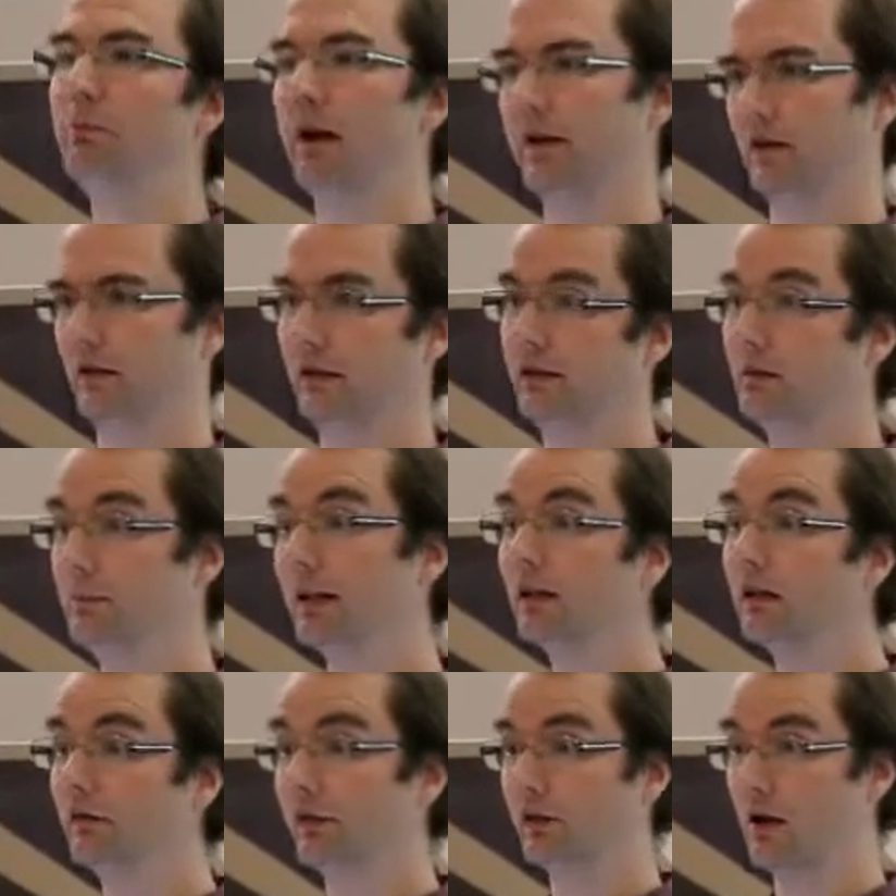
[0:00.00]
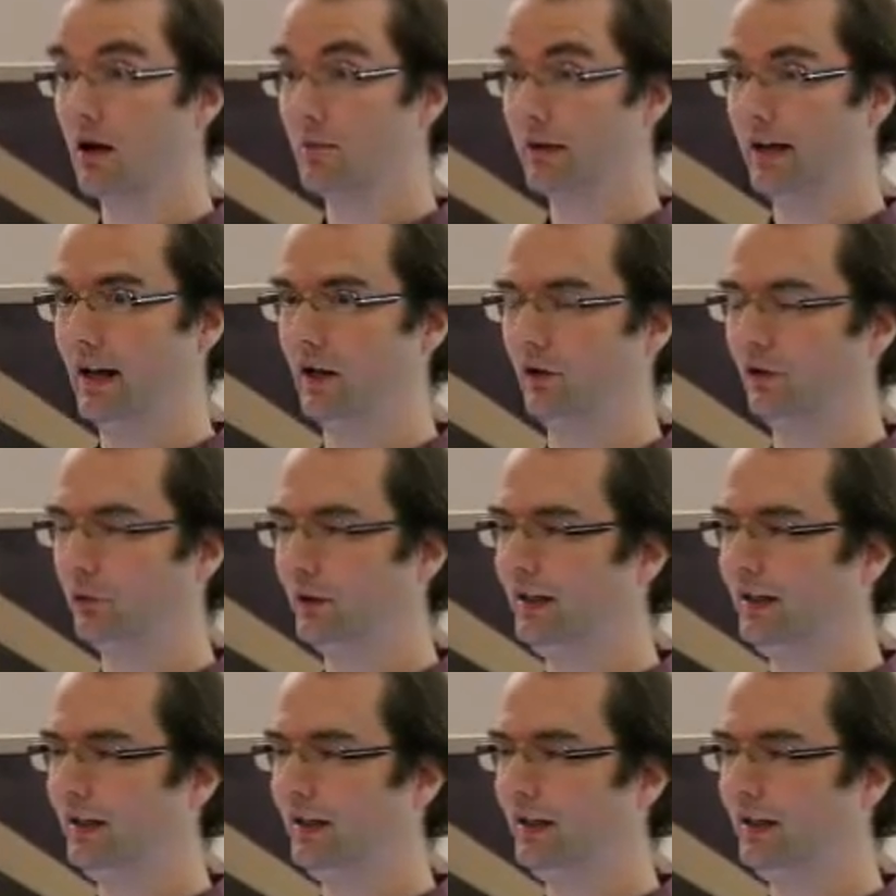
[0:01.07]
puddle in the middle of the common house.